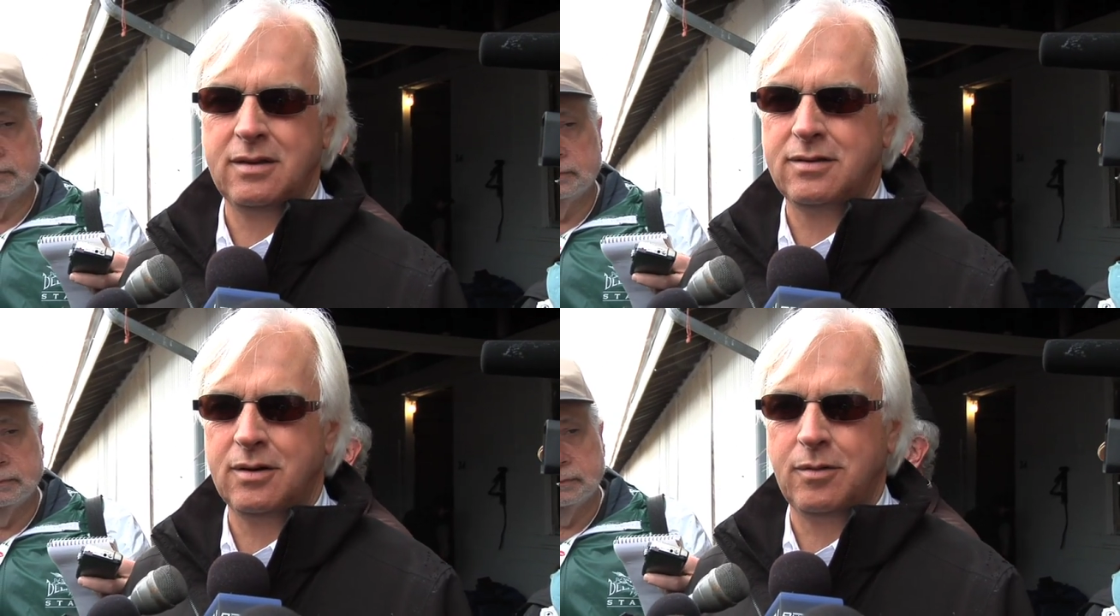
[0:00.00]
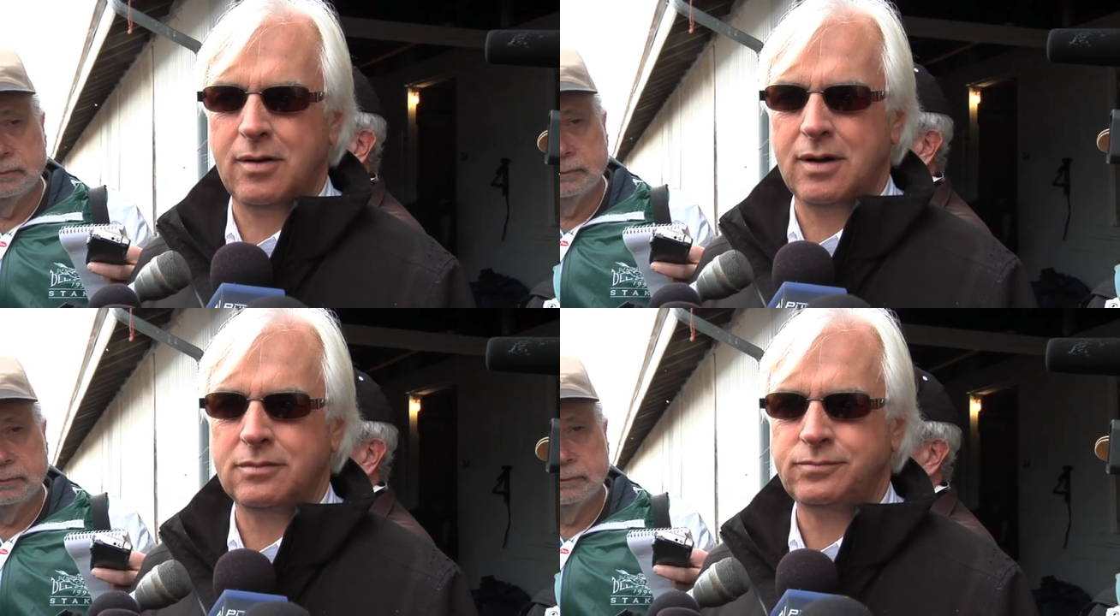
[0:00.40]

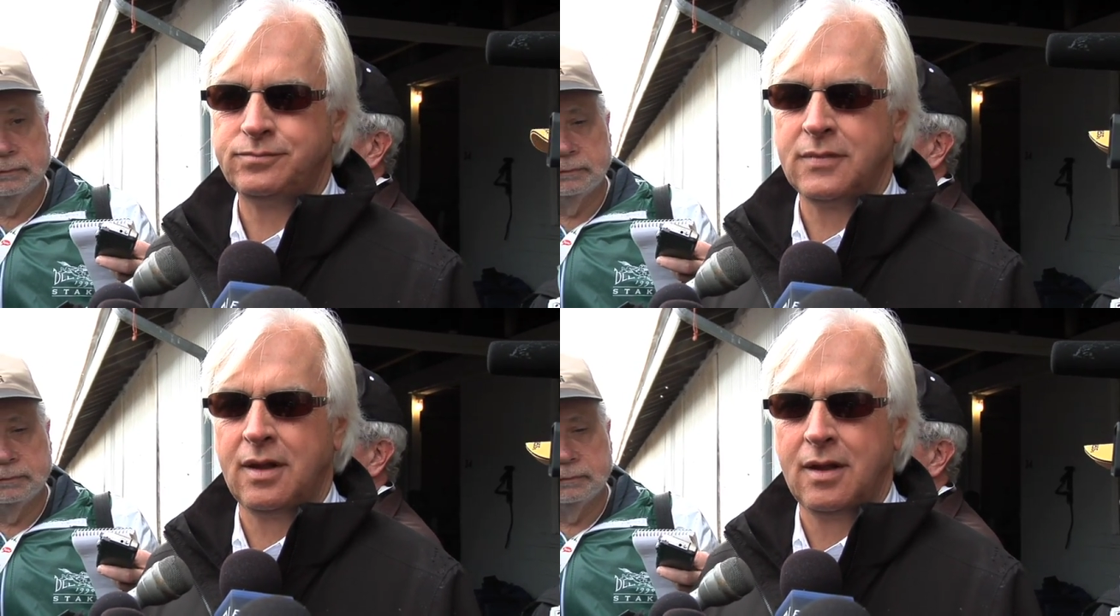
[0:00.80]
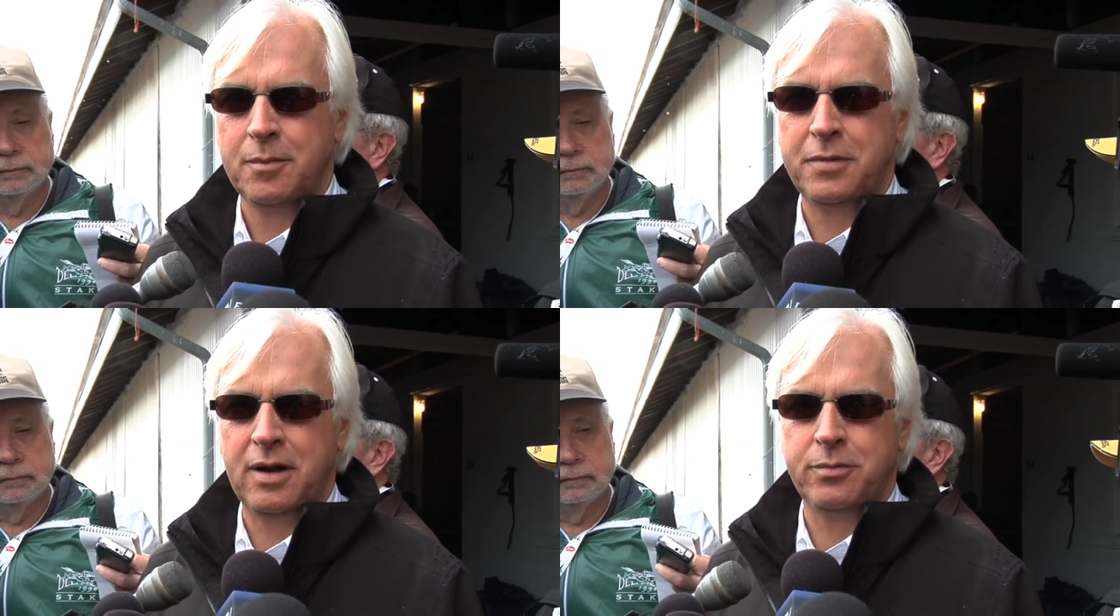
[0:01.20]
So,
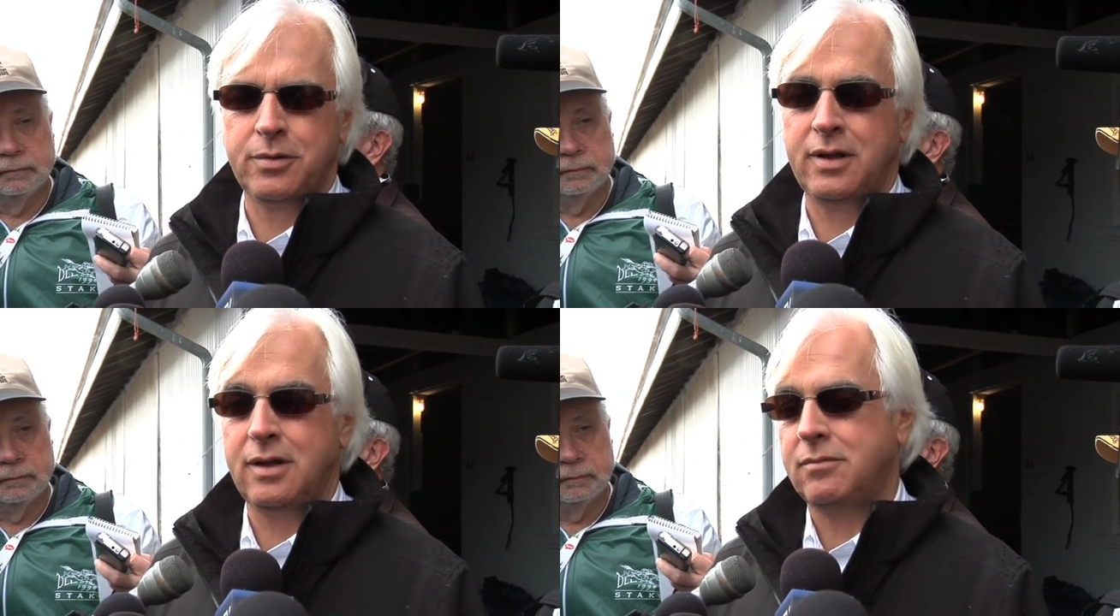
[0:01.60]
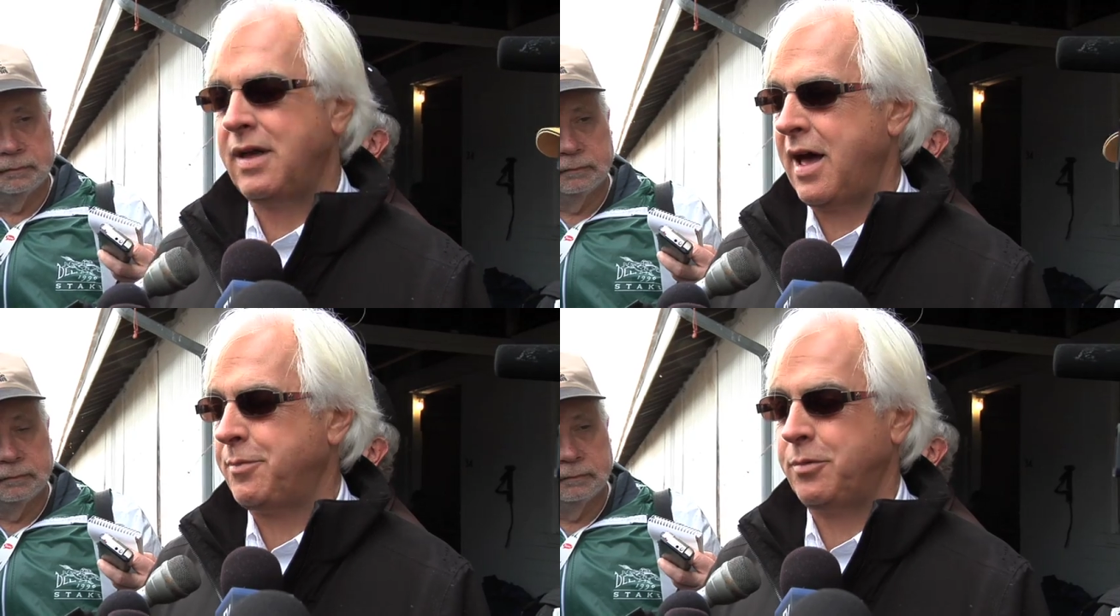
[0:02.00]
but I was really
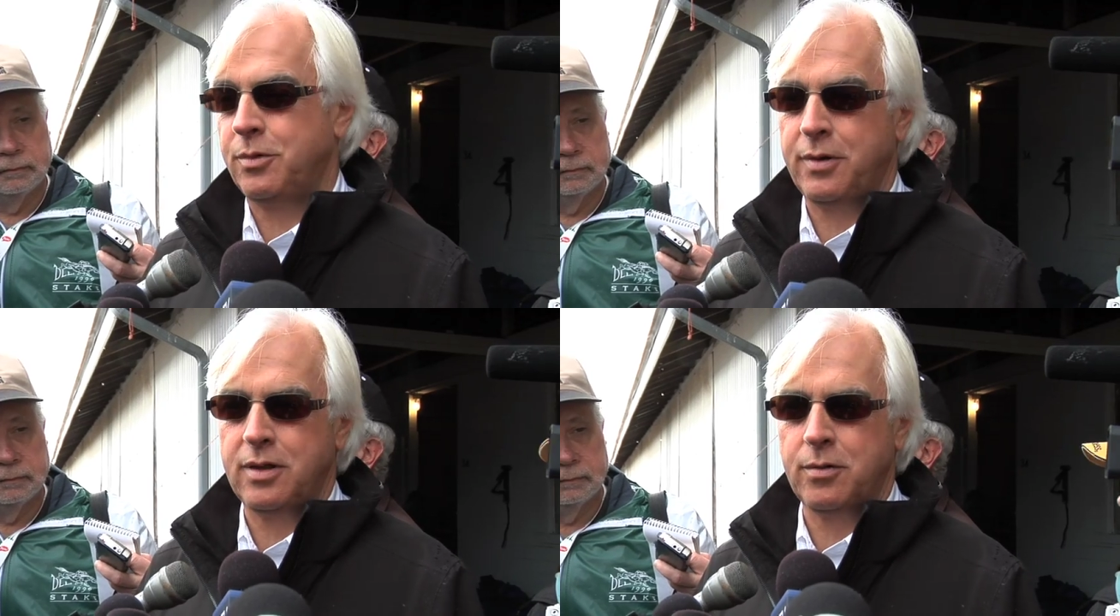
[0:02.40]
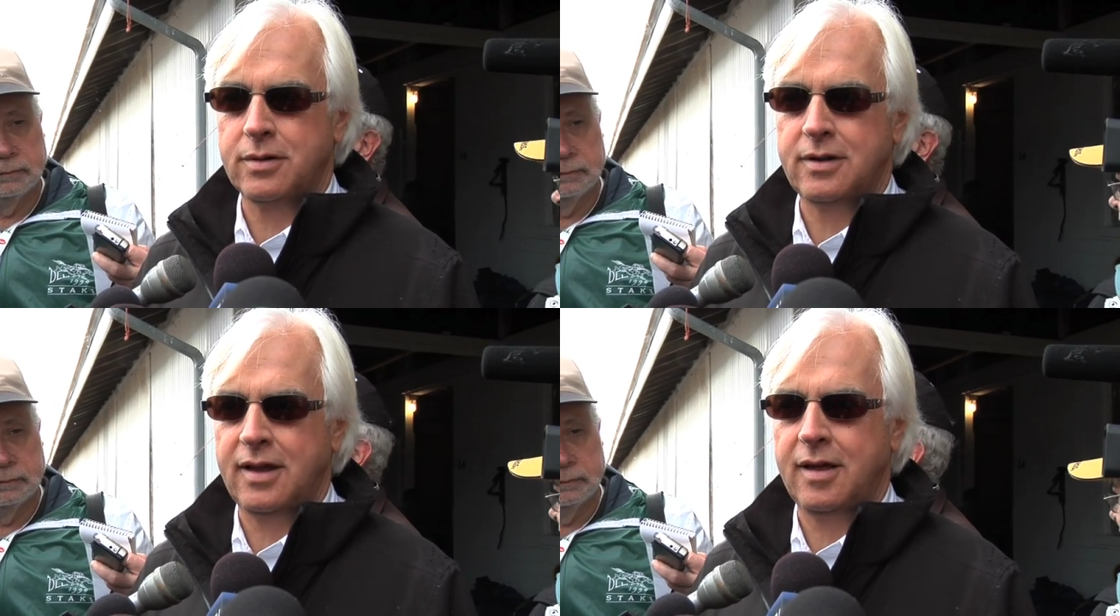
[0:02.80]
happy with the way they
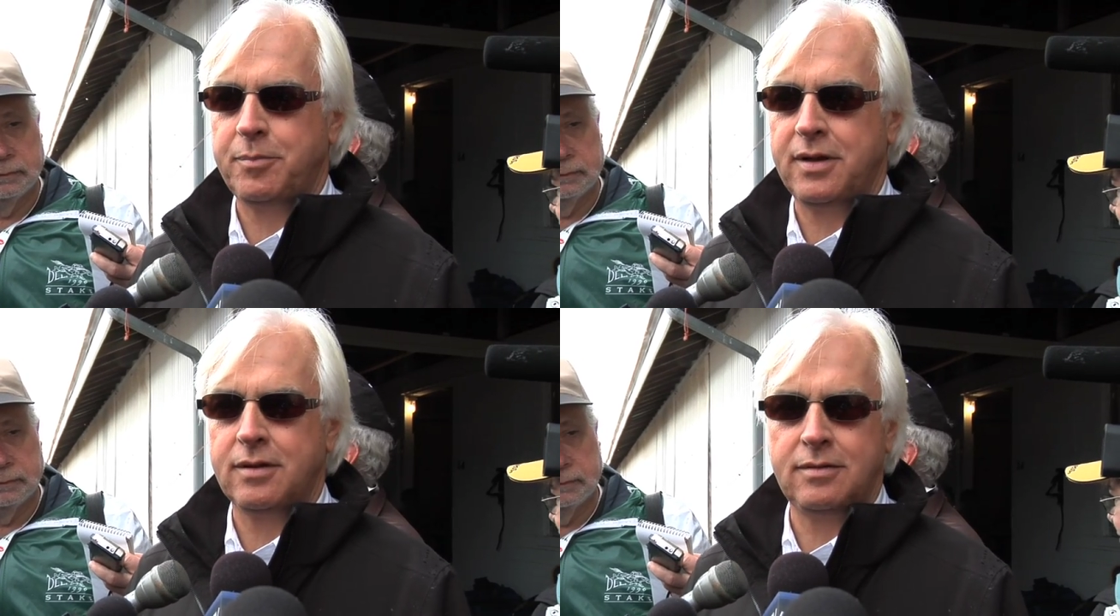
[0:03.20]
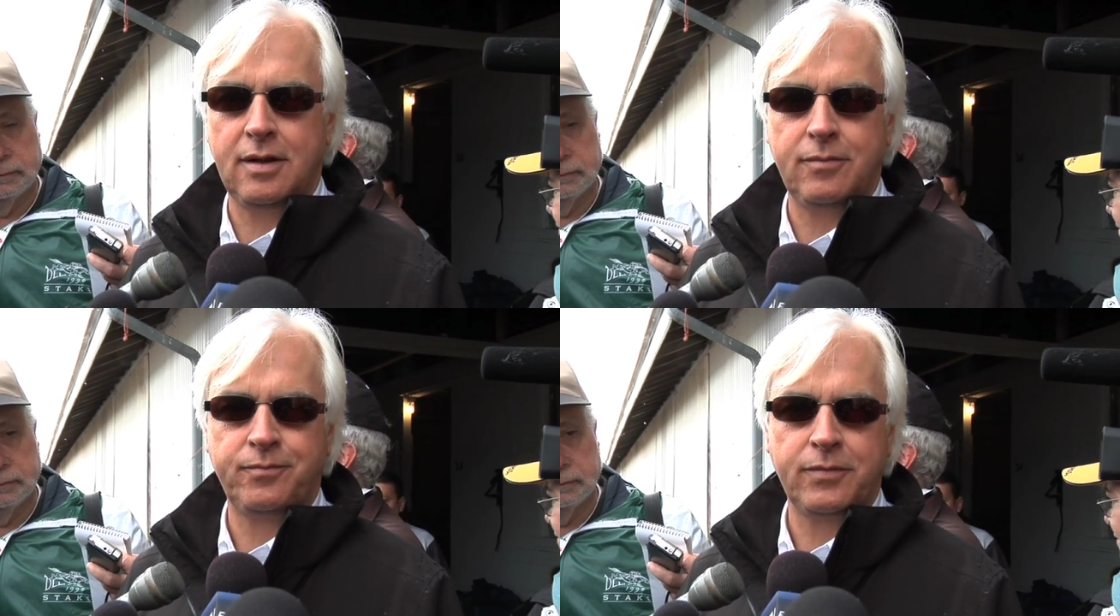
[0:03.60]
worked today because they